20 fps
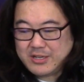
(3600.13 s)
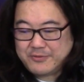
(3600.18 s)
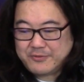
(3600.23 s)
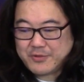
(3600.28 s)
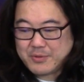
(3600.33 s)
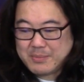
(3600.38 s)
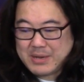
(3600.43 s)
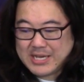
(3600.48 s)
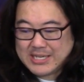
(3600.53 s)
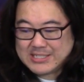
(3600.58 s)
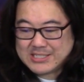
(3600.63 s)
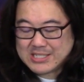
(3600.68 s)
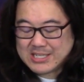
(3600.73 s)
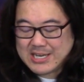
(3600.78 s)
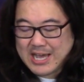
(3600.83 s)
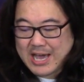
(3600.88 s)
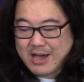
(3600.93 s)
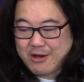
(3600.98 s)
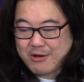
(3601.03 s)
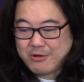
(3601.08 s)

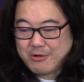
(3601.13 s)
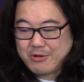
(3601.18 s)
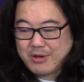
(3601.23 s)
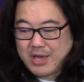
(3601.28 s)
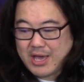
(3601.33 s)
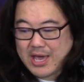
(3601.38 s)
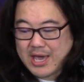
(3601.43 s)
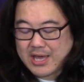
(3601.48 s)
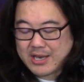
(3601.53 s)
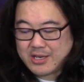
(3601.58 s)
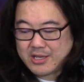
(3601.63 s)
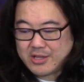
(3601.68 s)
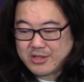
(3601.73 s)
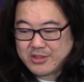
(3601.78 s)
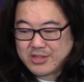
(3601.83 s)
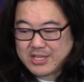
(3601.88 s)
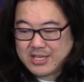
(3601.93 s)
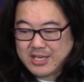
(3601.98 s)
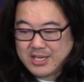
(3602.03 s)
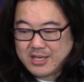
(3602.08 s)
information out and
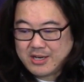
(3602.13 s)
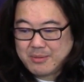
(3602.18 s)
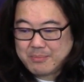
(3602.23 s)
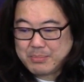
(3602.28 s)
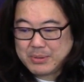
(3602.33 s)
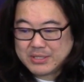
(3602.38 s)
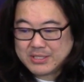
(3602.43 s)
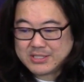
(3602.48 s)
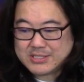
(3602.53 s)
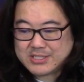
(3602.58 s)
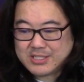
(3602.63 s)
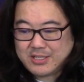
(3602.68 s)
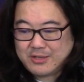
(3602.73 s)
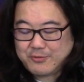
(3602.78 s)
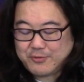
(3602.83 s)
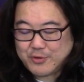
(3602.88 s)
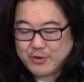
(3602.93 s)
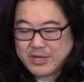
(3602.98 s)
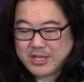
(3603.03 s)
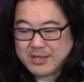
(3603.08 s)
the
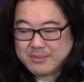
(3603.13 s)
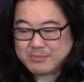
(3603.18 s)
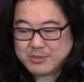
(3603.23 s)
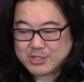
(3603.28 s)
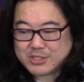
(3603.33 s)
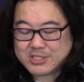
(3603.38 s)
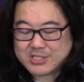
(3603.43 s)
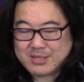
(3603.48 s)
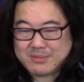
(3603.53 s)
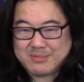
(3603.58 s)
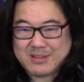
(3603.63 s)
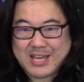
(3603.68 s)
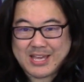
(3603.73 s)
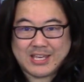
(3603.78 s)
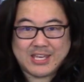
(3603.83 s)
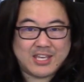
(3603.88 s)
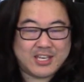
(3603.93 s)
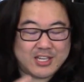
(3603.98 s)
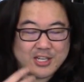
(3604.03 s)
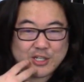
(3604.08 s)
inability for him to seem
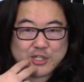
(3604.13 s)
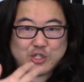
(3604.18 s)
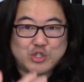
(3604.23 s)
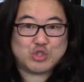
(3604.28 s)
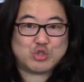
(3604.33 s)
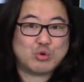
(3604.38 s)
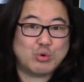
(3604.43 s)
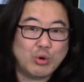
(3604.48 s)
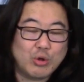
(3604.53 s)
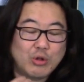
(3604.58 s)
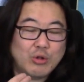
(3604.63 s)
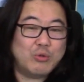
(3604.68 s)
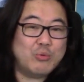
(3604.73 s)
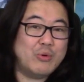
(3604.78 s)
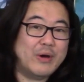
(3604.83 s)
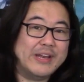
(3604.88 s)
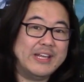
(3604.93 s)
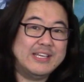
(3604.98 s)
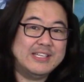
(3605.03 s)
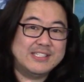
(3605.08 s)
like he could
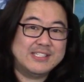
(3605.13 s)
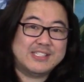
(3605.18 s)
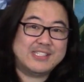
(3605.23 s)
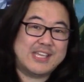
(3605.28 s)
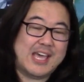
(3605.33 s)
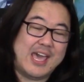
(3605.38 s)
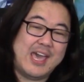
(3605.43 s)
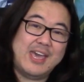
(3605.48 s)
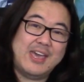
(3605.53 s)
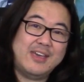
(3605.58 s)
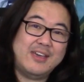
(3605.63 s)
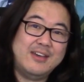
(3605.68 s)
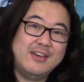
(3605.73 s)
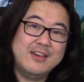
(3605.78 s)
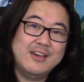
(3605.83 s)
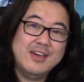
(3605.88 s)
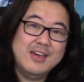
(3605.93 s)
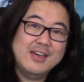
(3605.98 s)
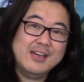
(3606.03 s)
control what he's saying,